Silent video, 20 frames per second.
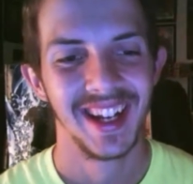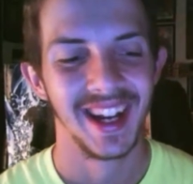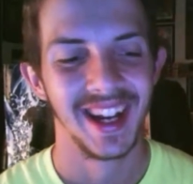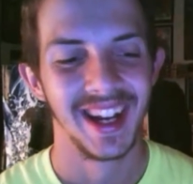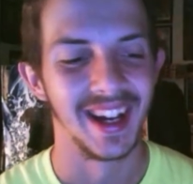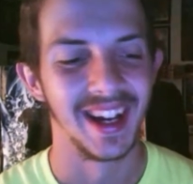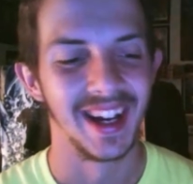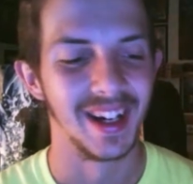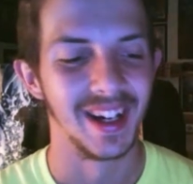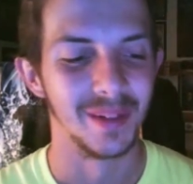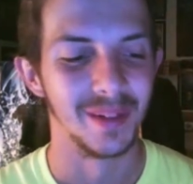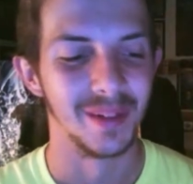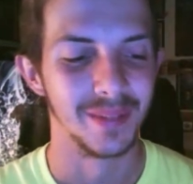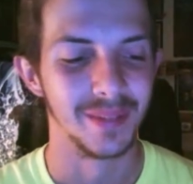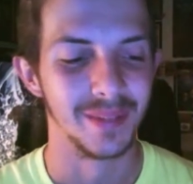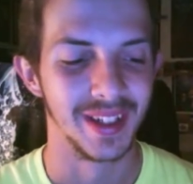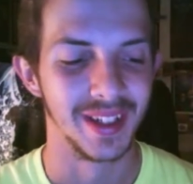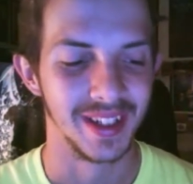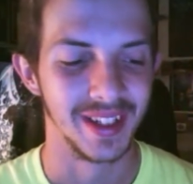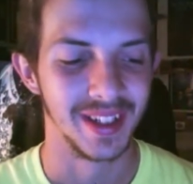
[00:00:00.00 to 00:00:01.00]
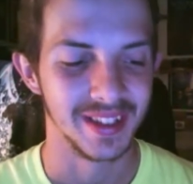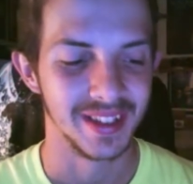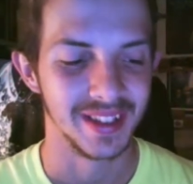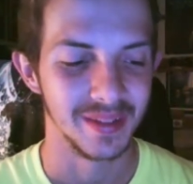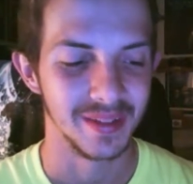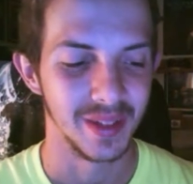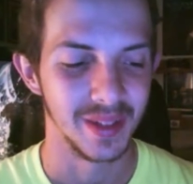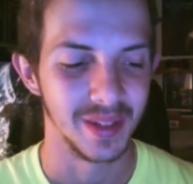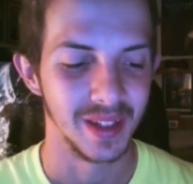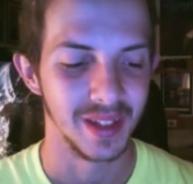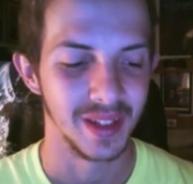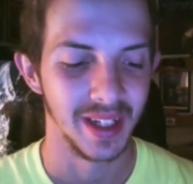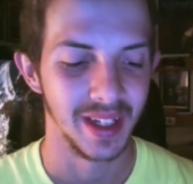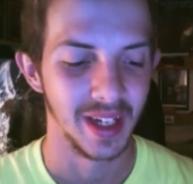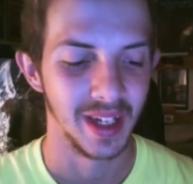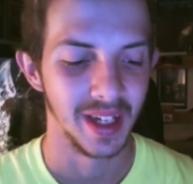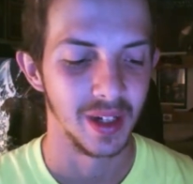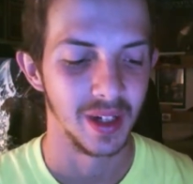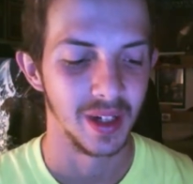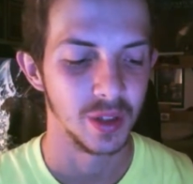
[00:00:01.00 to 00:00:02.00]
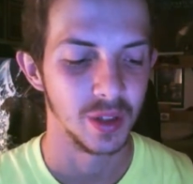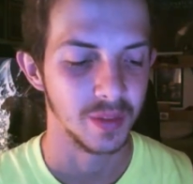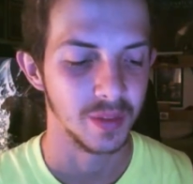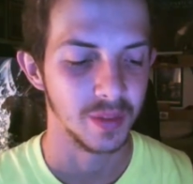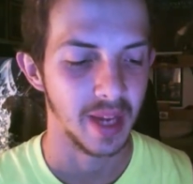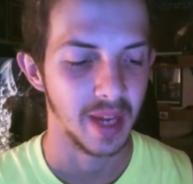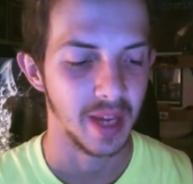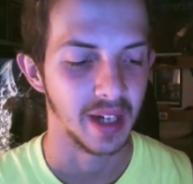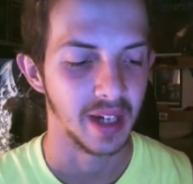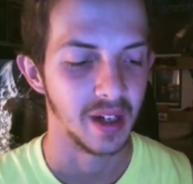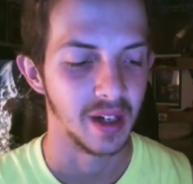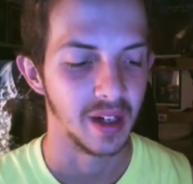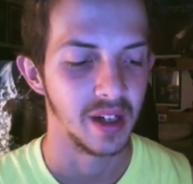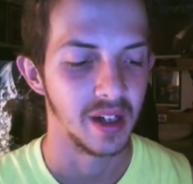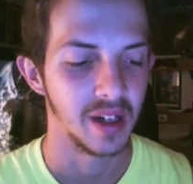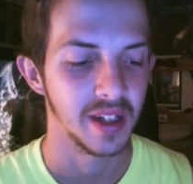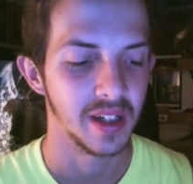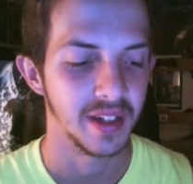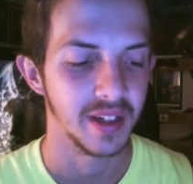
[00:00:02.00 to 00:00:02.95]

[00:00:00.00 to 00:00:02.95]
But it doesn't really hold him back at all.